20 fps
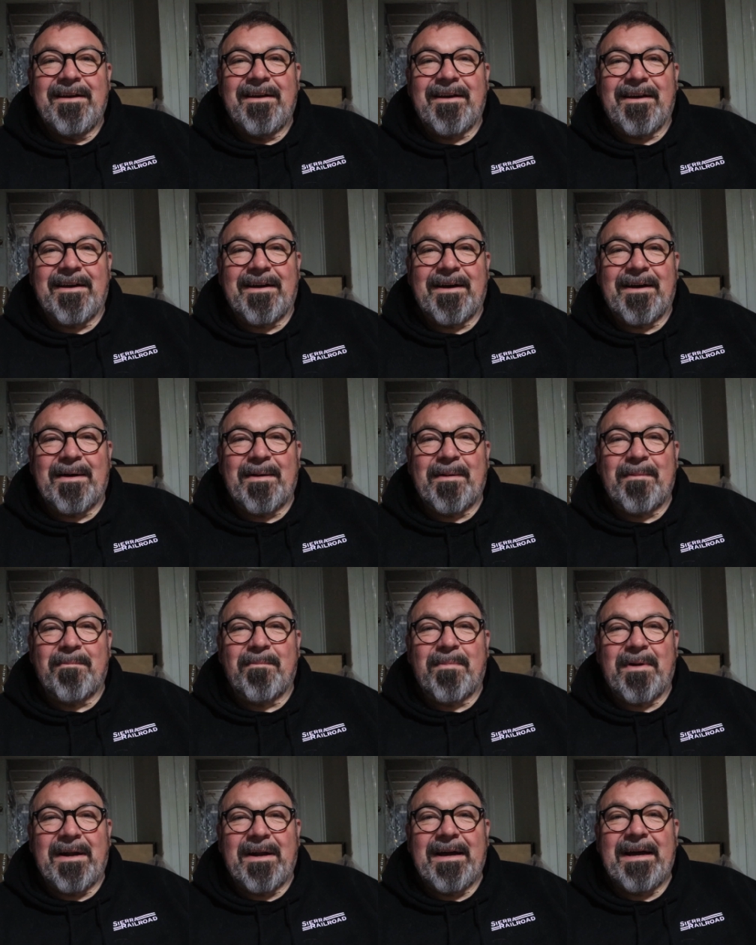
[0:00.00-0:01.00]
Um,
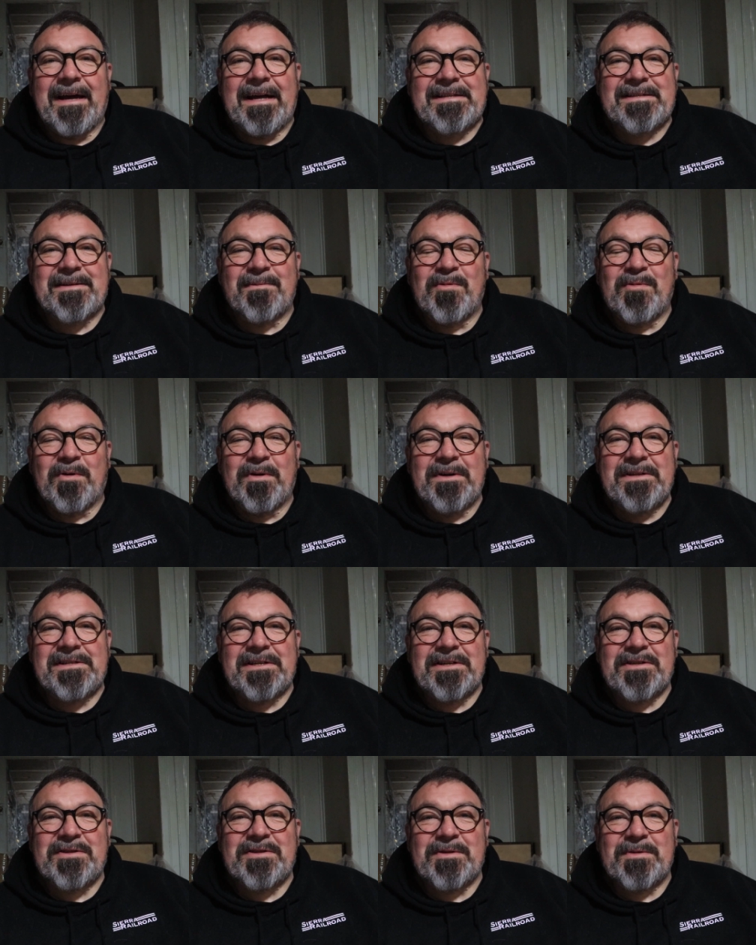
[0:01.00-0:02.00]
but I had some noise
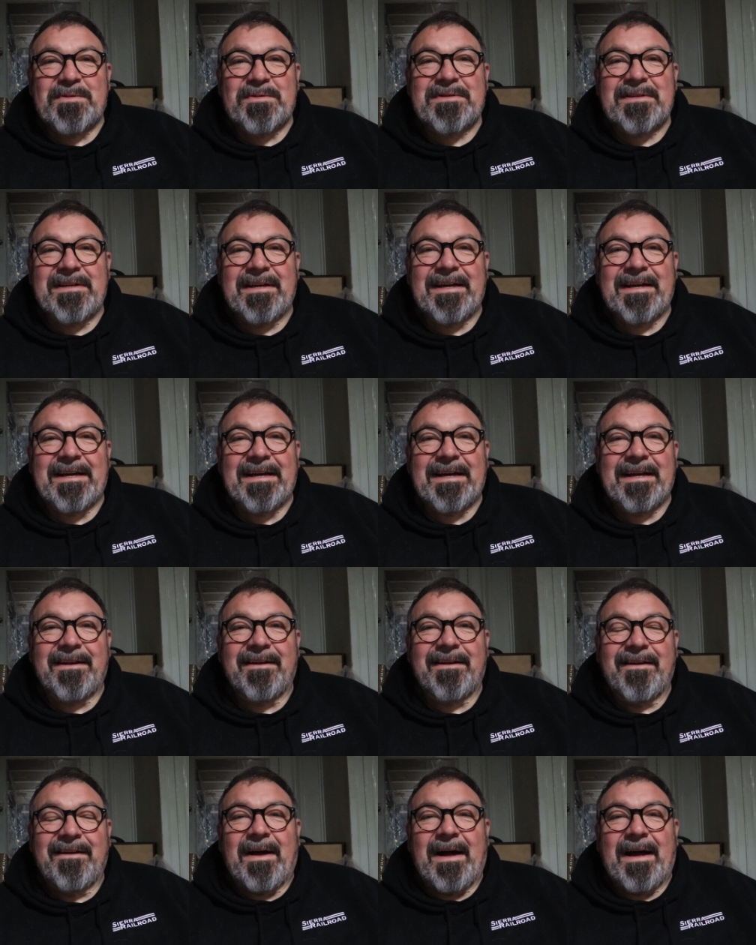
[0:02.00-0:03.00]
issues
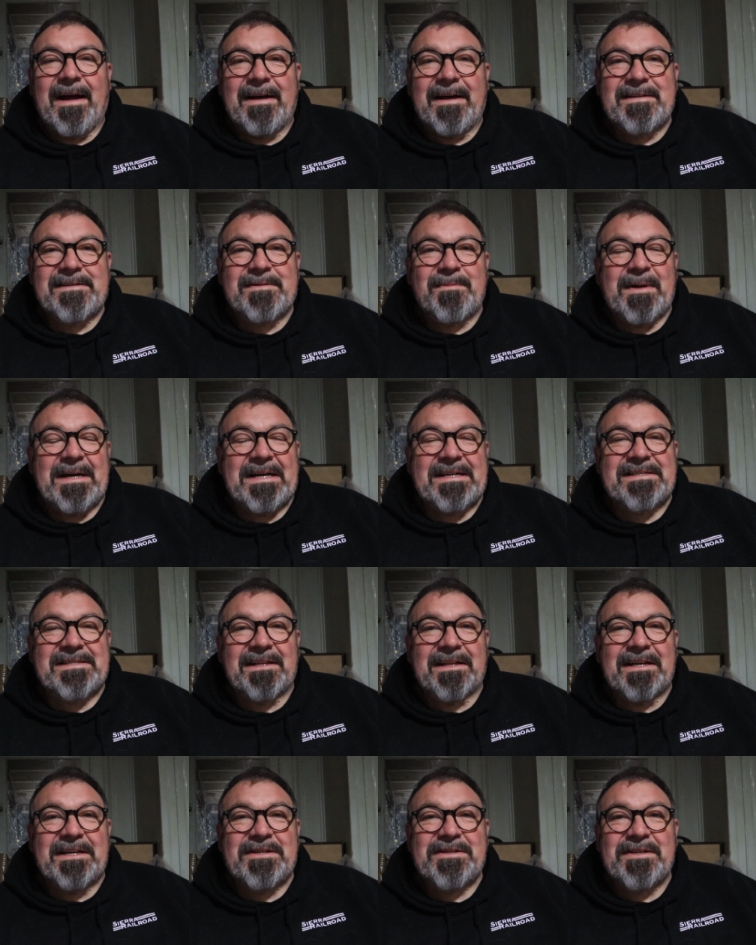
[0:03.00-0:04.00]
and I had some
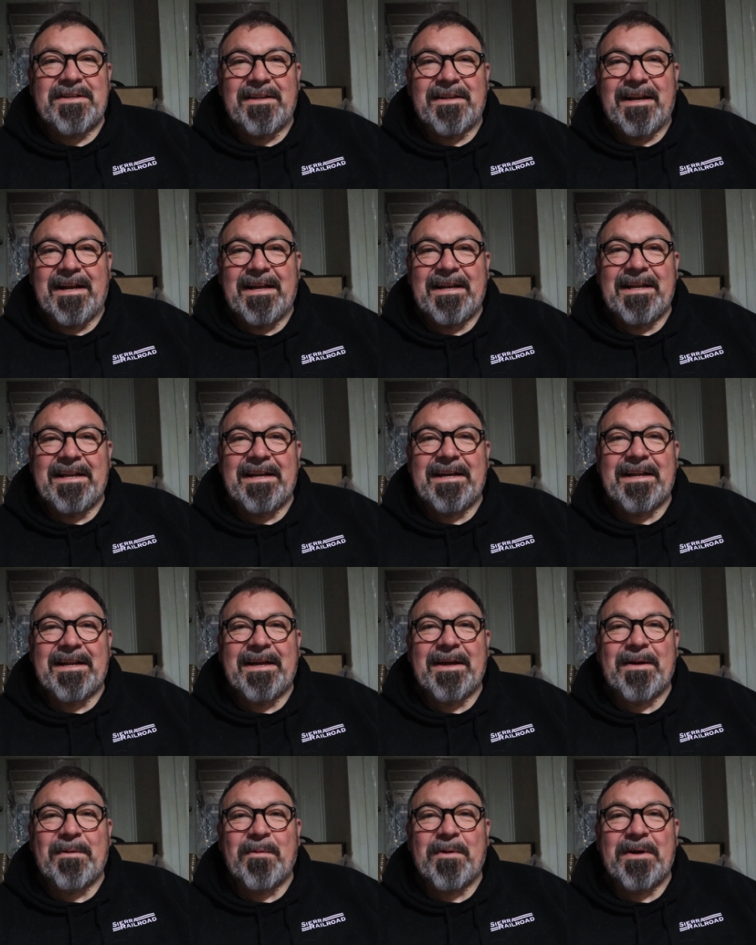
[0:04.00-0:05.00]
oscillation that I needed to
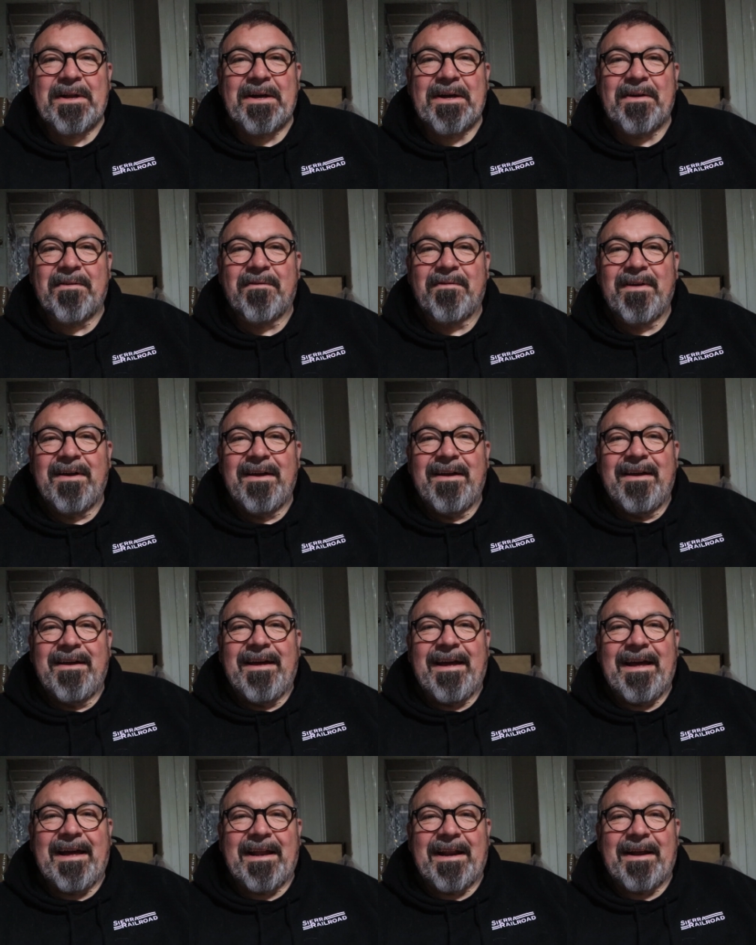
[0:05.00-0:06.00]
get rid of
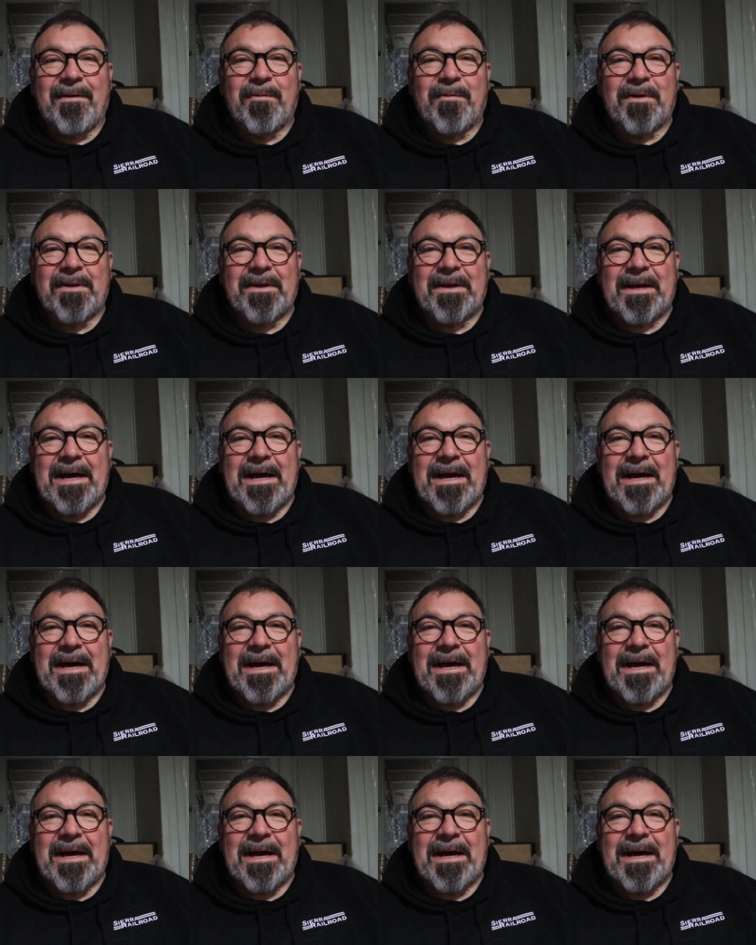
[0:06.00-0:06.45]
and I really